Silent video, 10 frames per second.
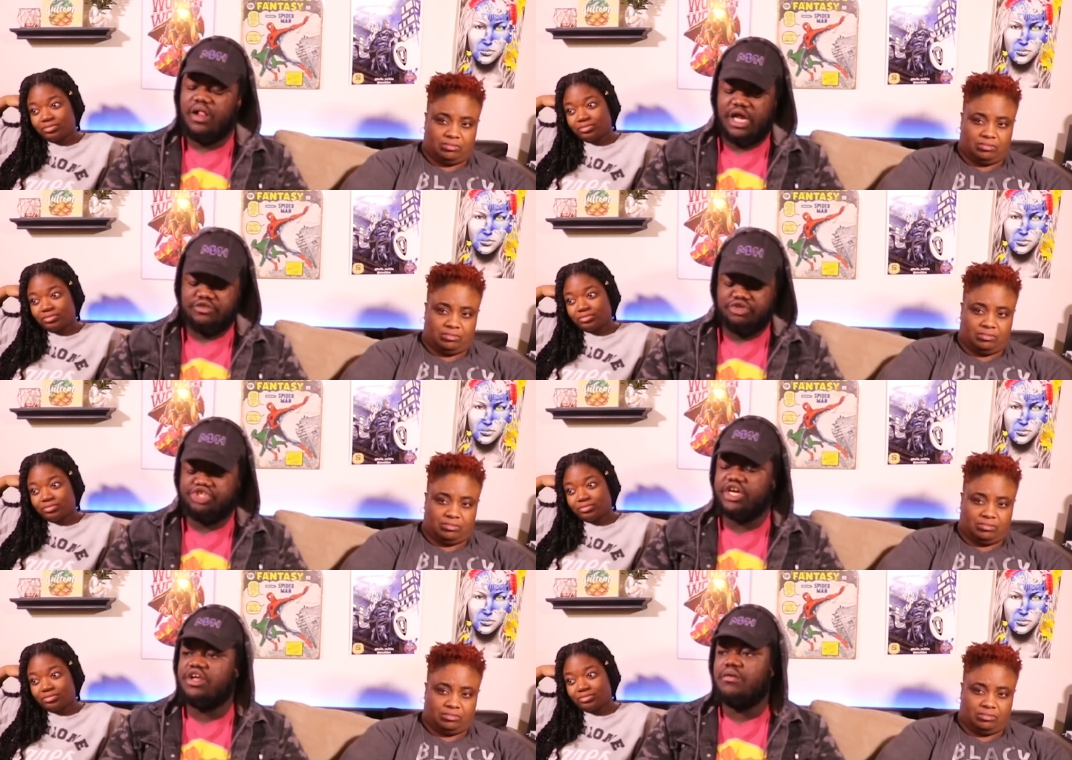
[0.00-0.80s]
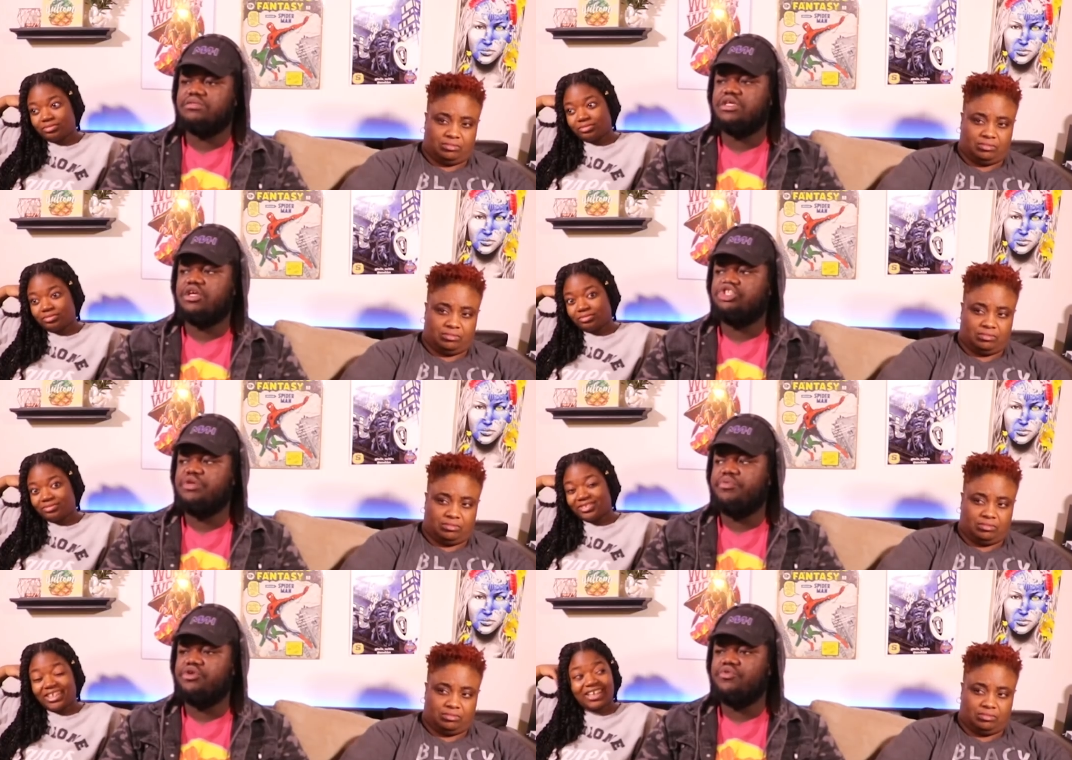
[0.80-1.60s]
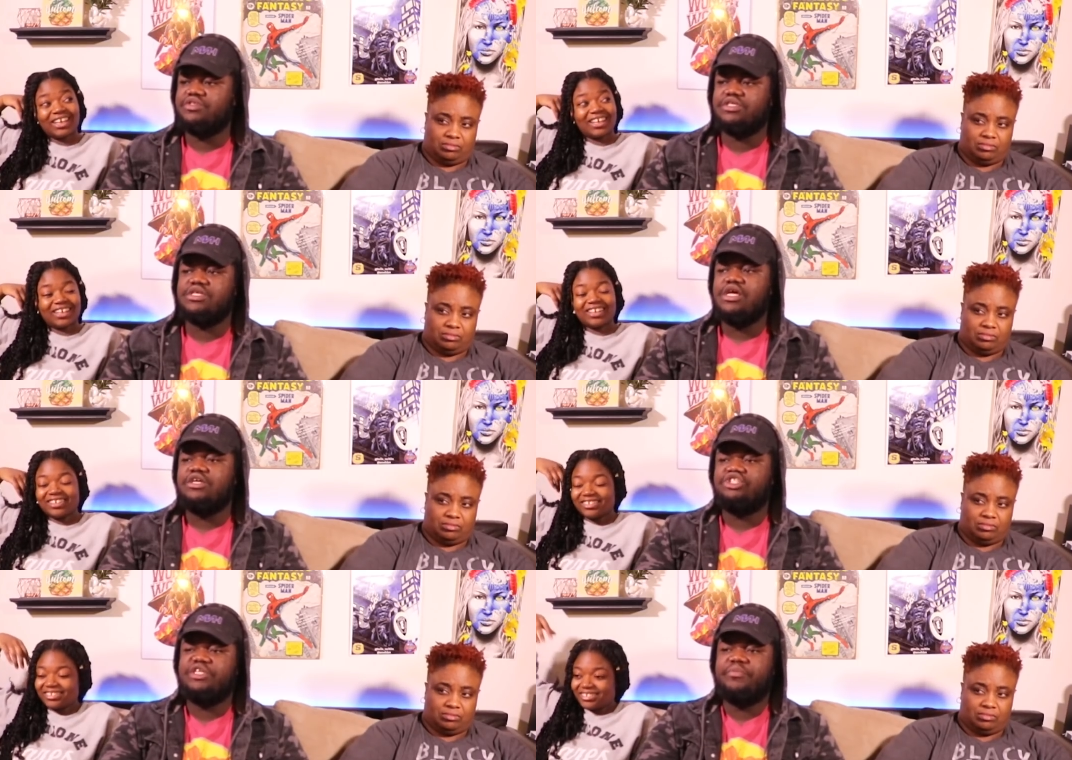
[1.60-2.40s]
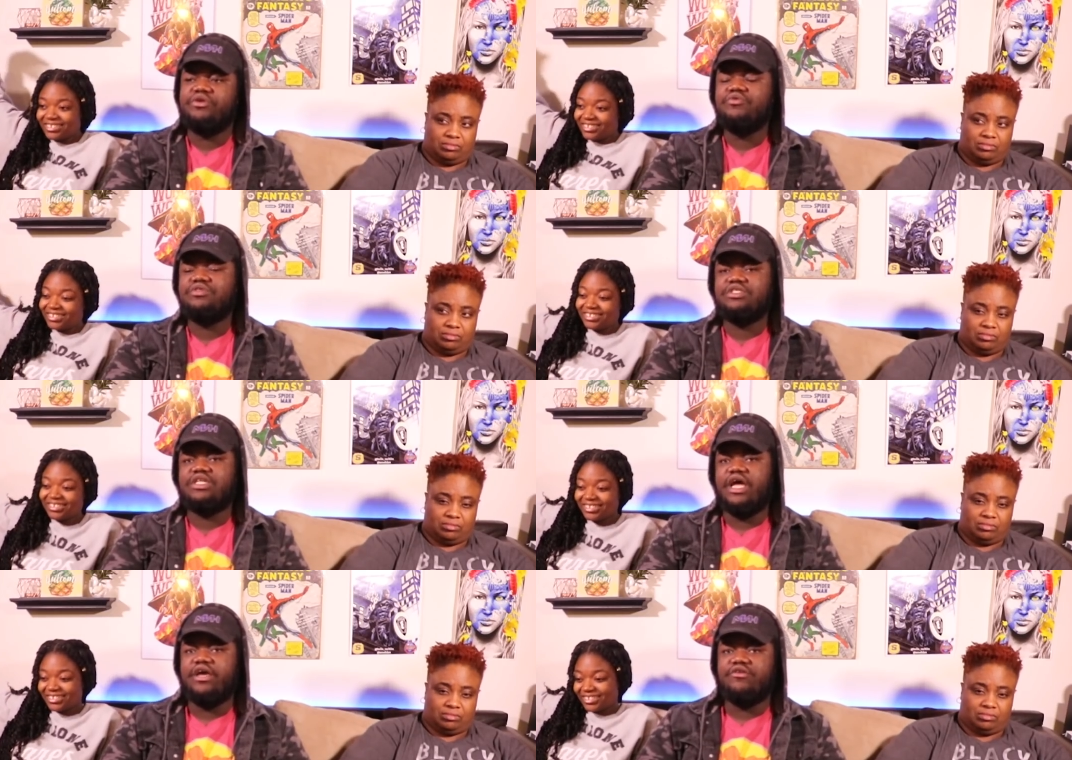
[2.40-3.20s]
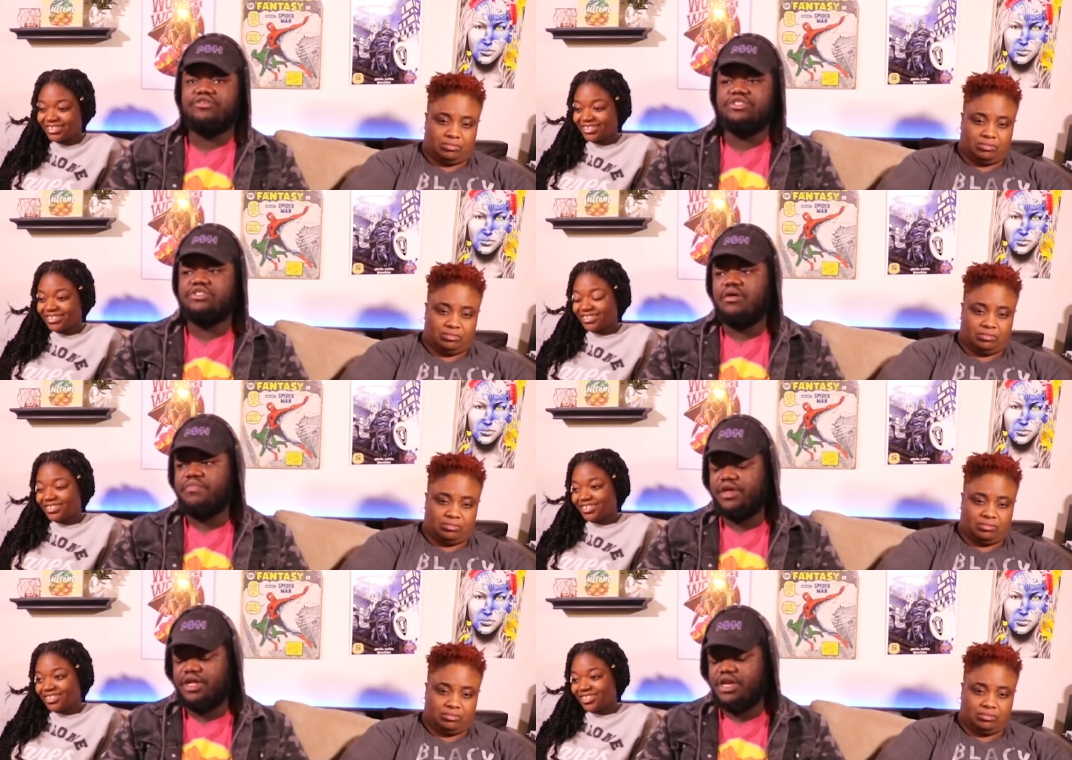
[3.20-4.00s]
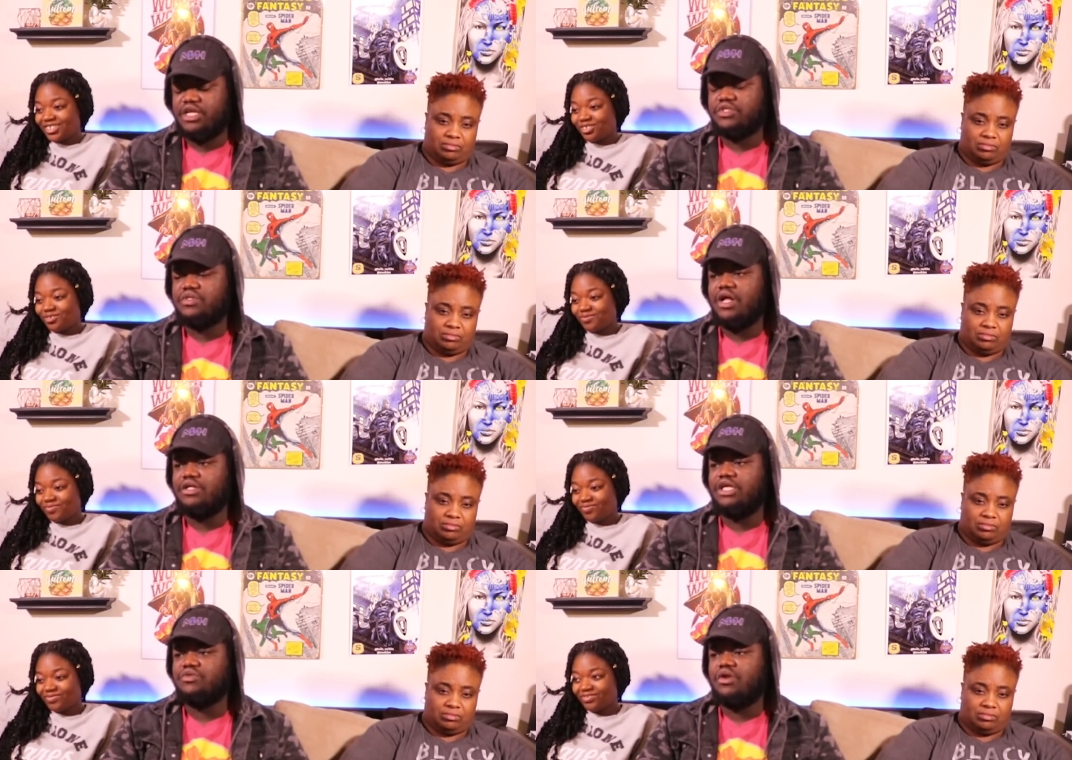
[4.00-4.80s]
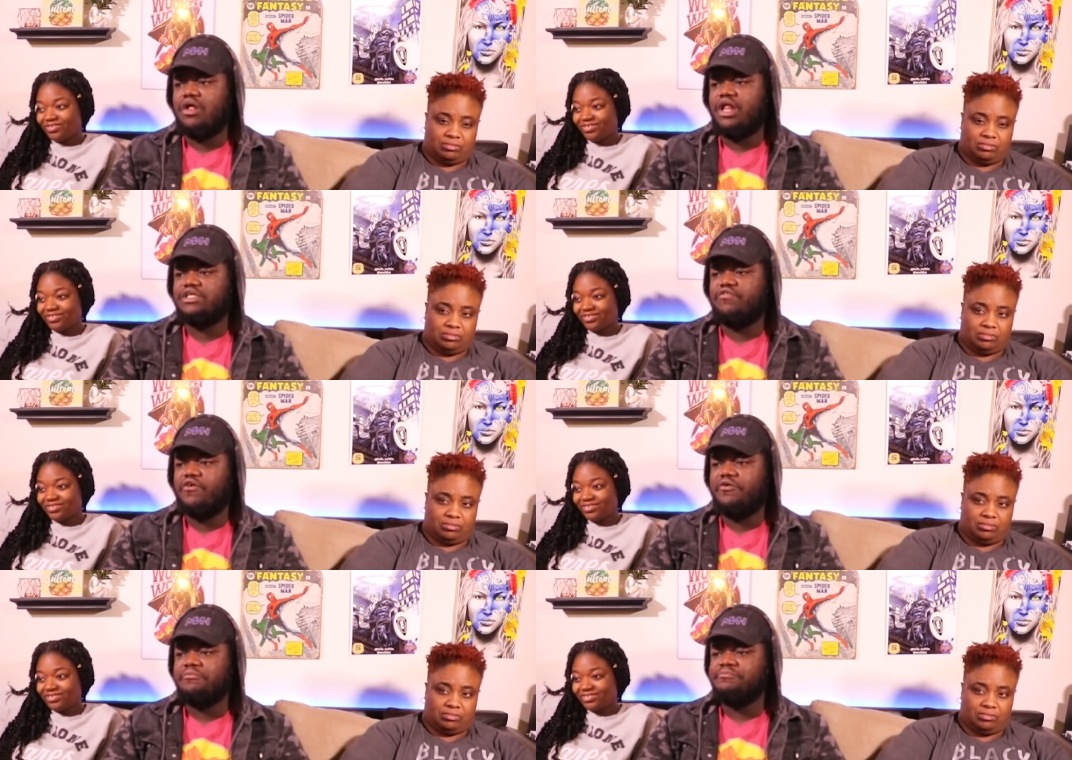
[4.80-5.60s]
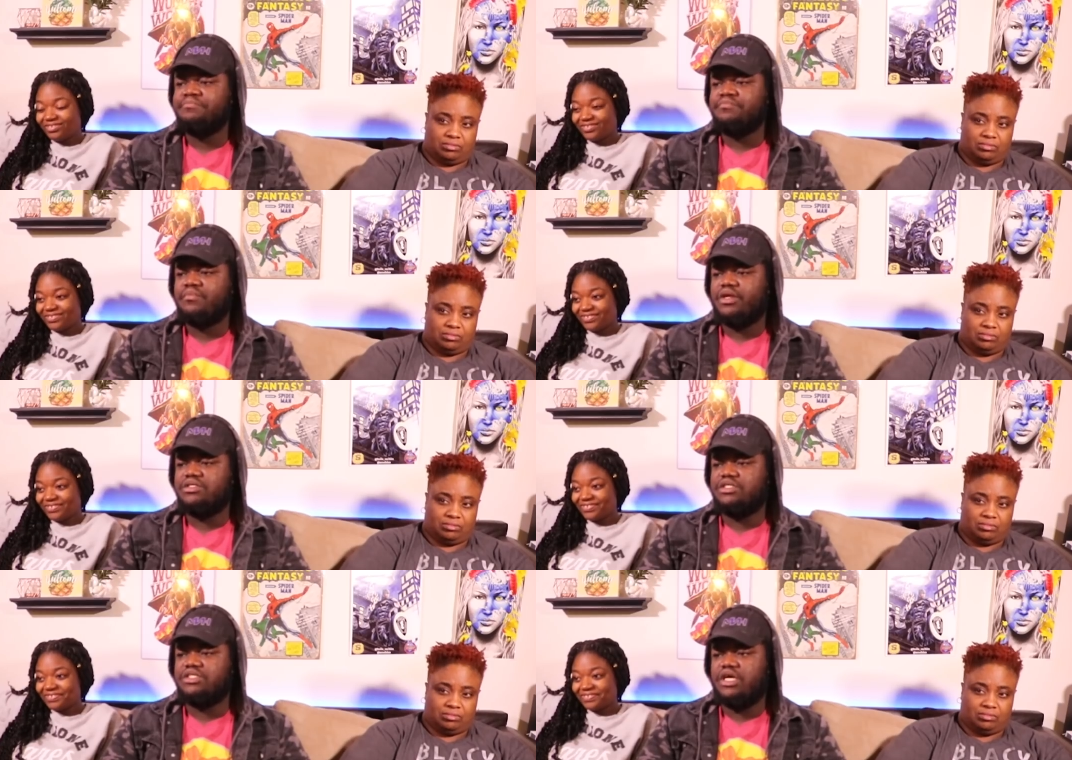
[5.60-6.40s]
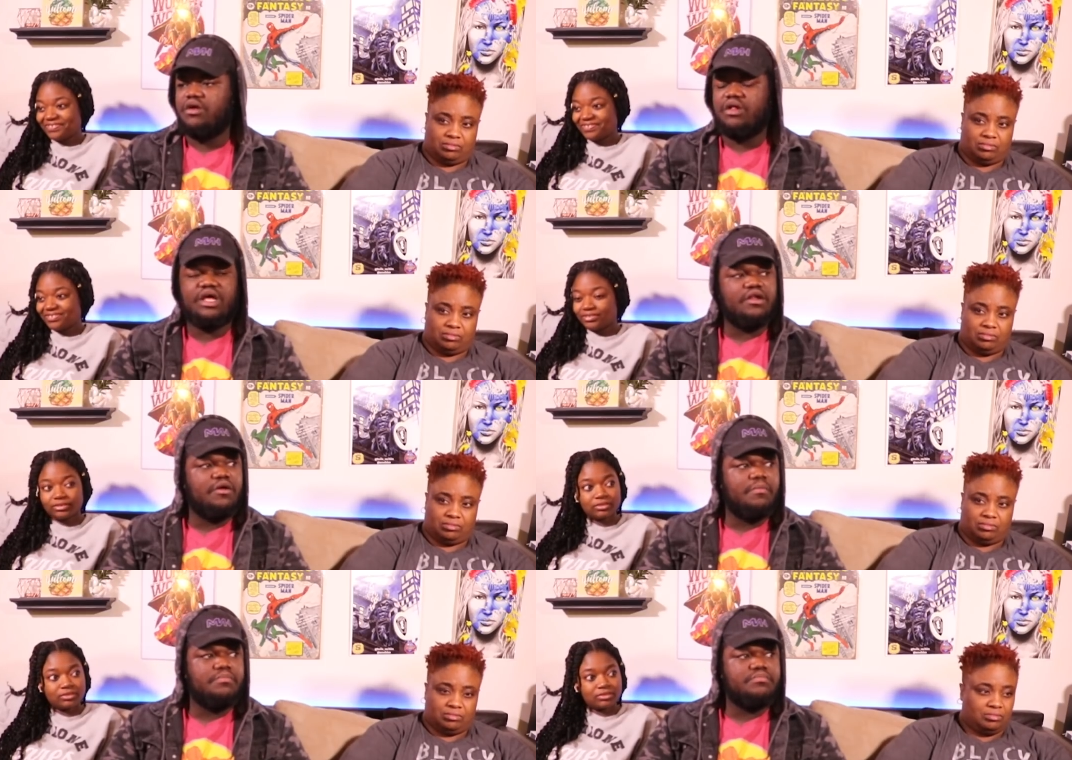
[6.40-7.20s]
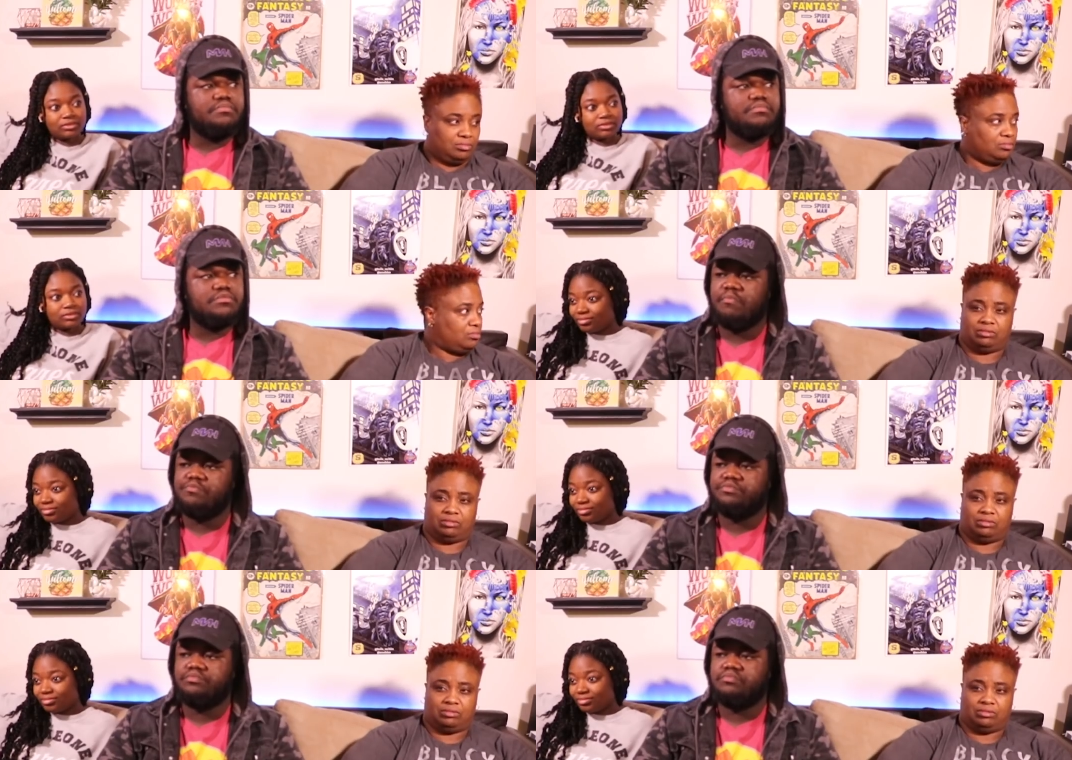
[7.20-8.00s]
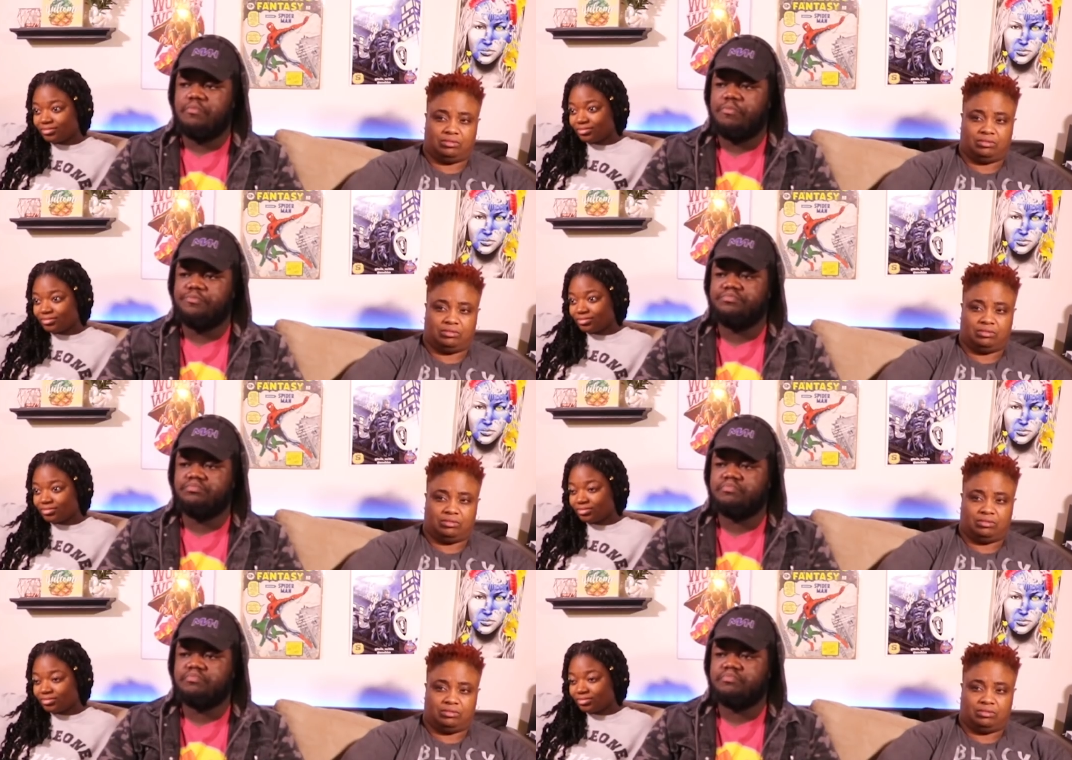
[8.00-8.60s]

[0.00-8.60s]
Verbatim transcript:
Speaker 1: That's where Jen comes in because she produces yeah. she produces that energy. So I'm thinking that's that, that's what I'll ask for. Is to set all that up. I